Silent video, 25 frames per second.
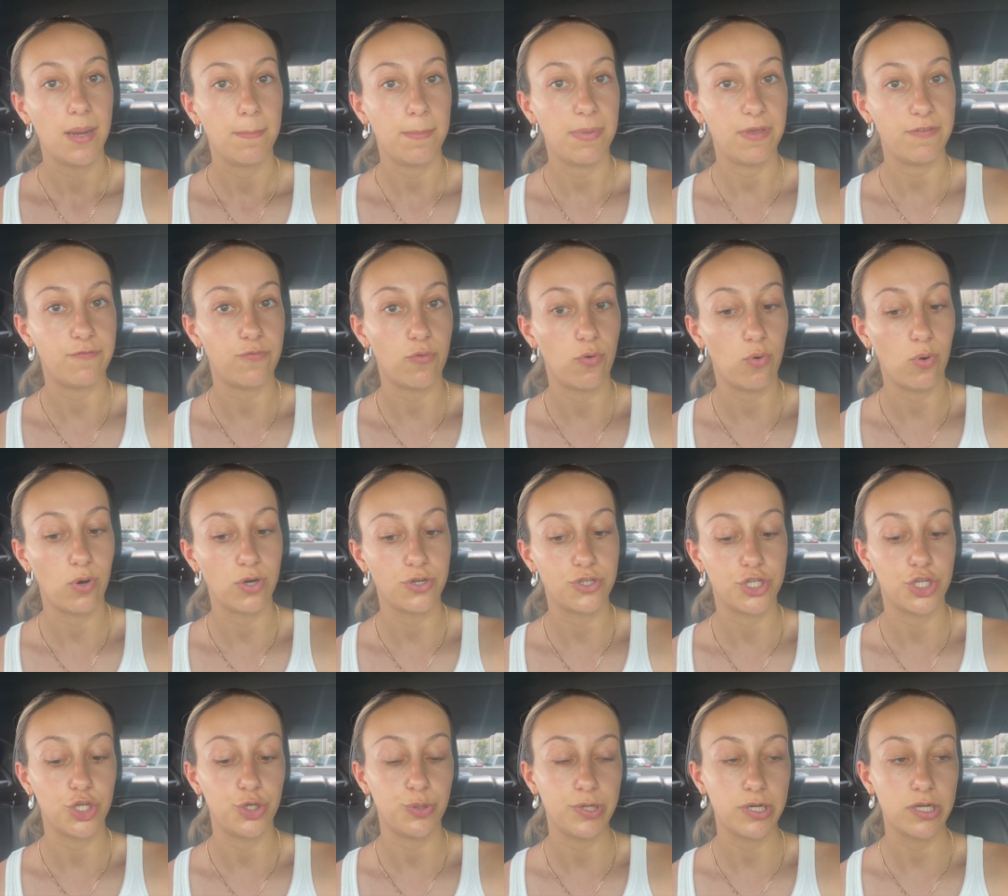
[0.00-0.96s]
before
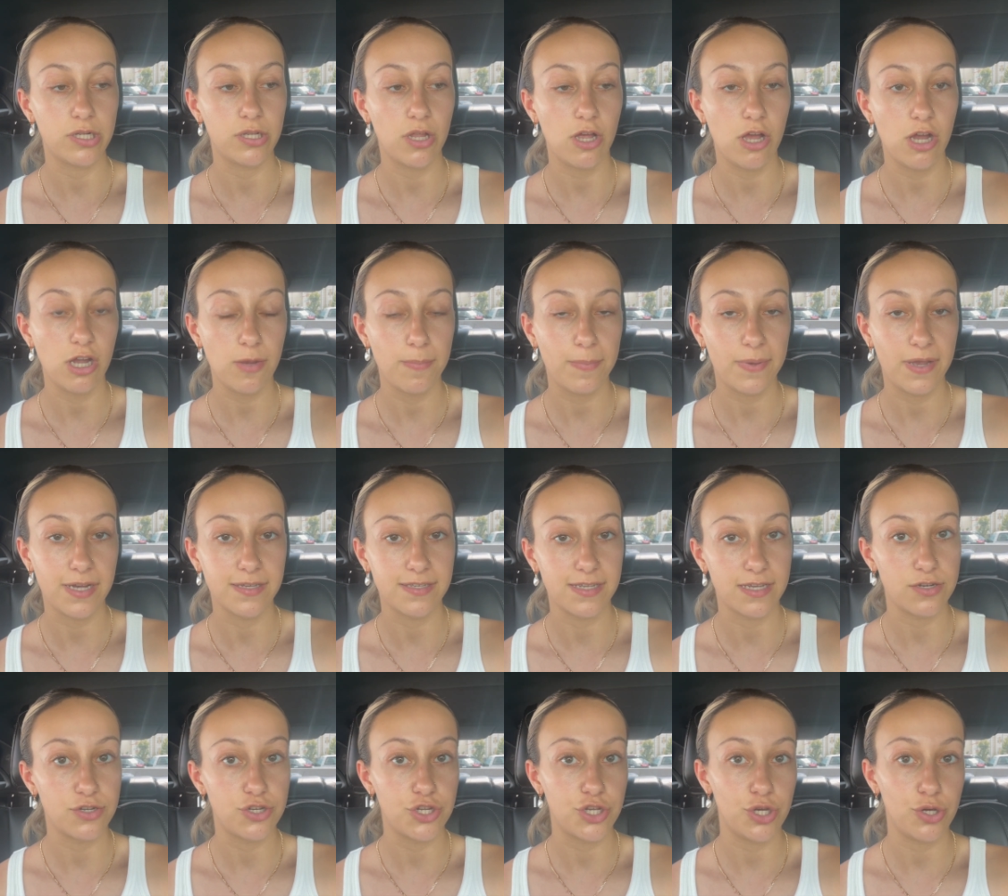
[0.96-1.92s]
2 o'clock because
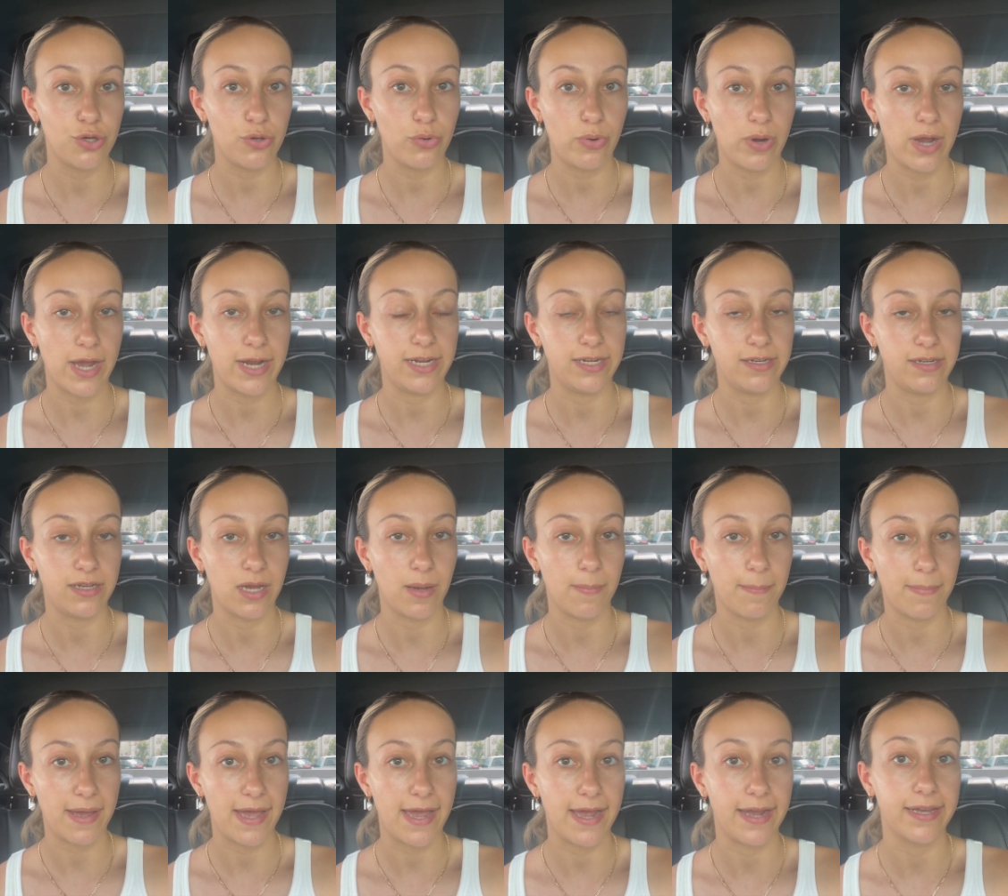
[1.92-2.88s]
at 2 I need to
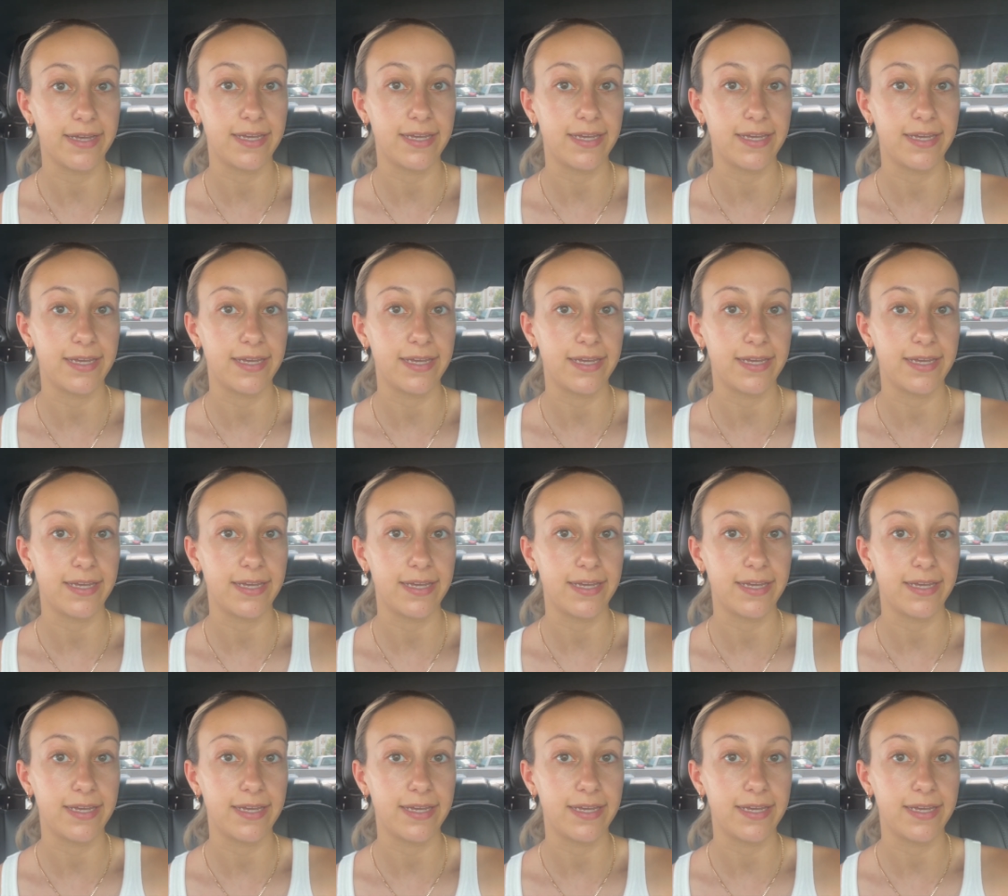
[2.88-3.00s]
come back,